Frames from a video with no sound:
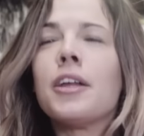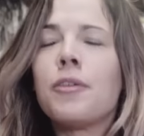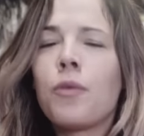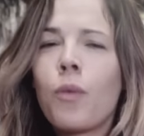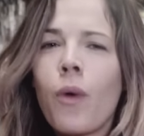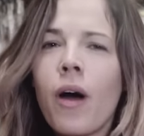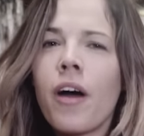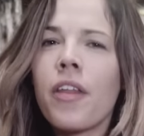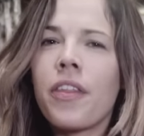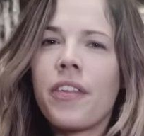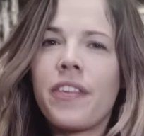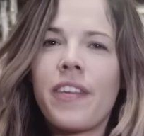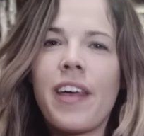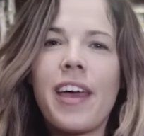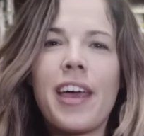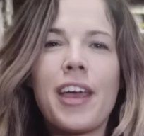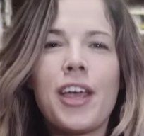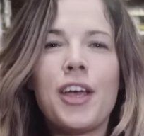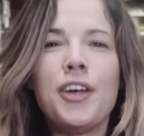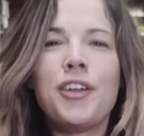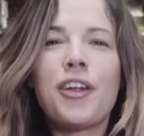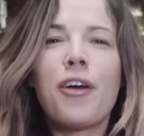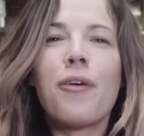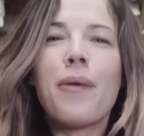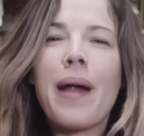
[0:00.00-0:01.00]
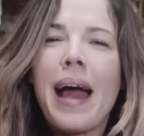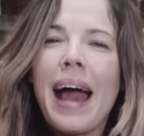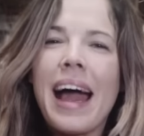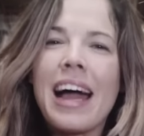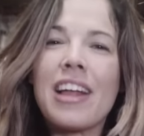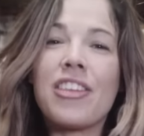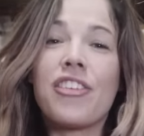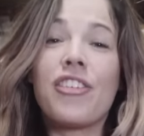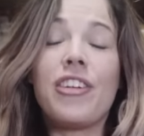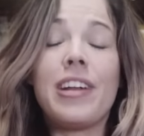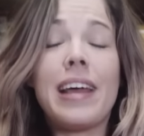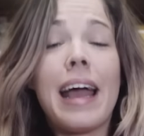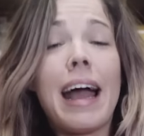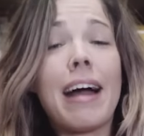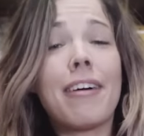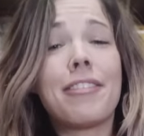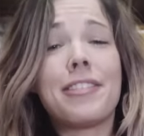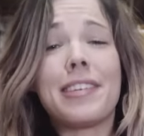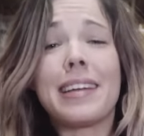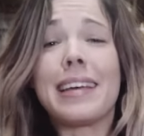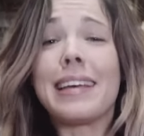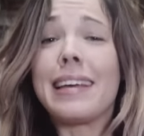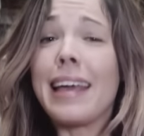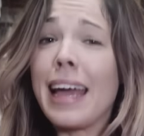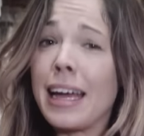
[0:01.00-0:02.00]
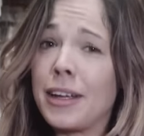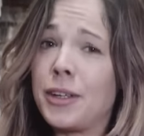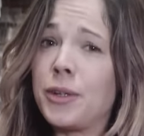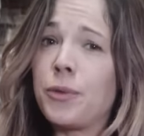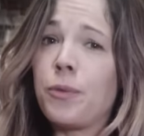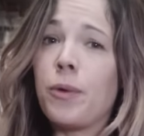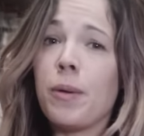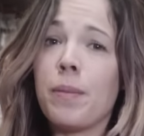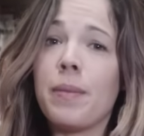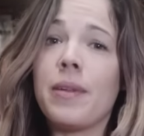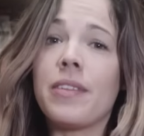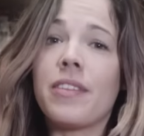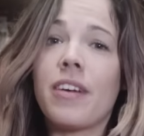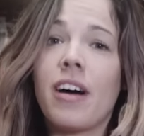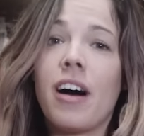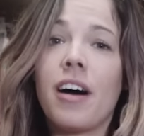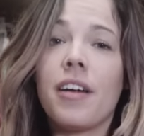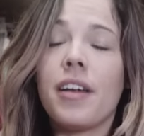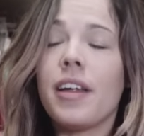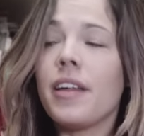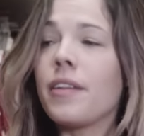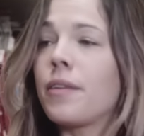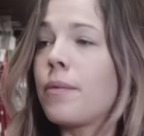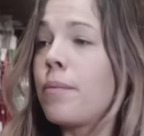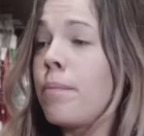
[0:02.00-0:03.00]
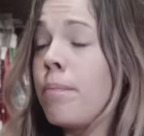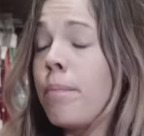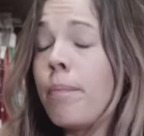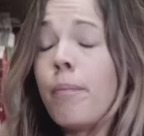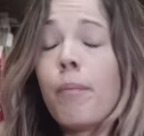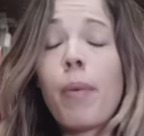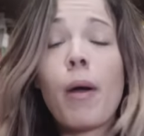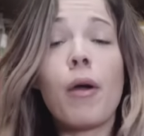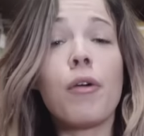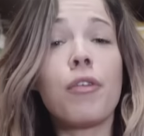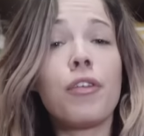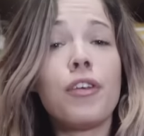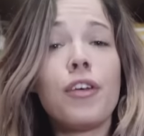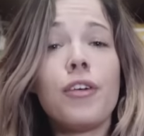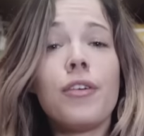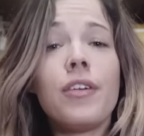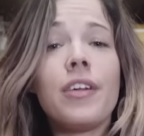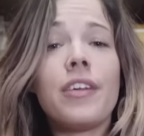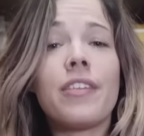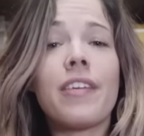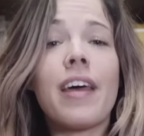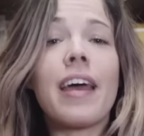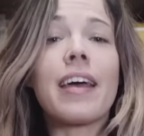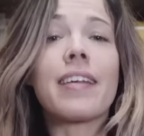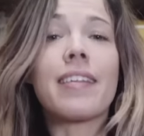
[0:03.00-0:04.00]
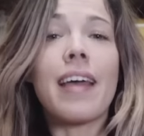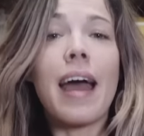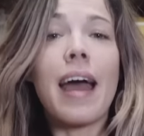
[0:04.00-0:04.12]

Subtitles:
Worth saying, you don't actually have to get a women's harness. Both unisex